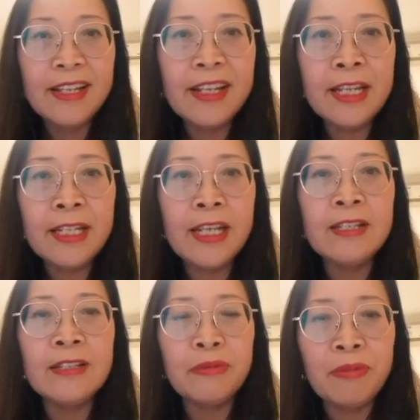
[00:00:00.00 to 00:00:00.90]
it
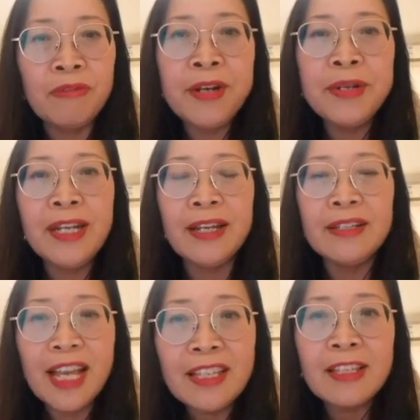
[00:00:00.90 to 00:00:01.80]
is very
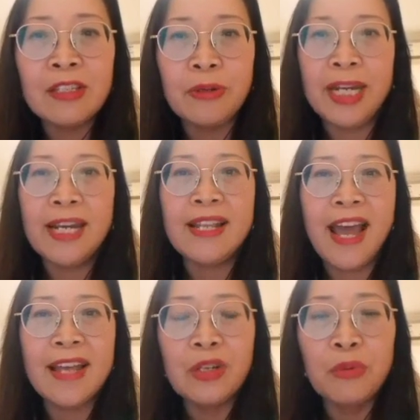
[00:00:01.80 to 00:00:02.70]
necessary
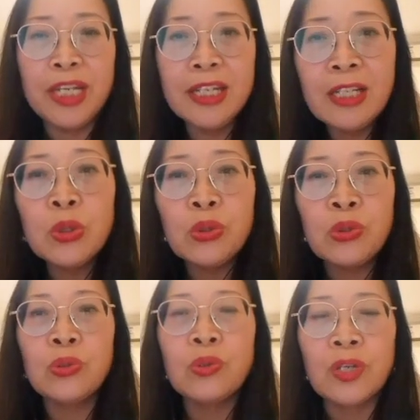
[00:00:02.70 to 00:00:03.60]
that we need
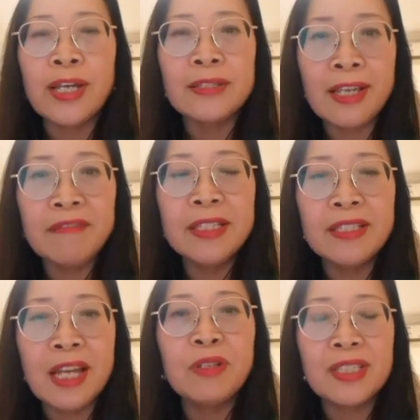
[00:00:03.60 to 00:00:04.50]
to do a
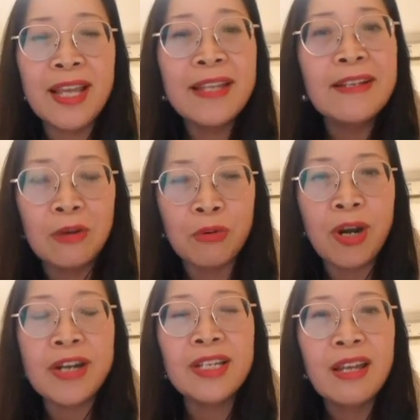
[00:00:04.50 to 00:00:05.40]
7-step standard
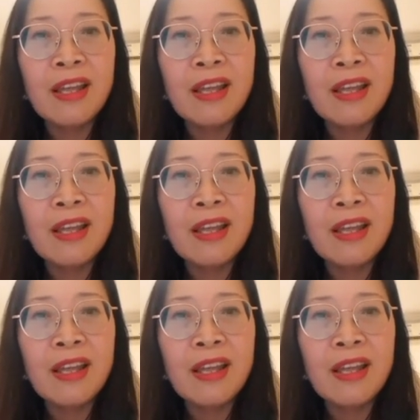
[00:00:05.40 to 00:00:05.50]
work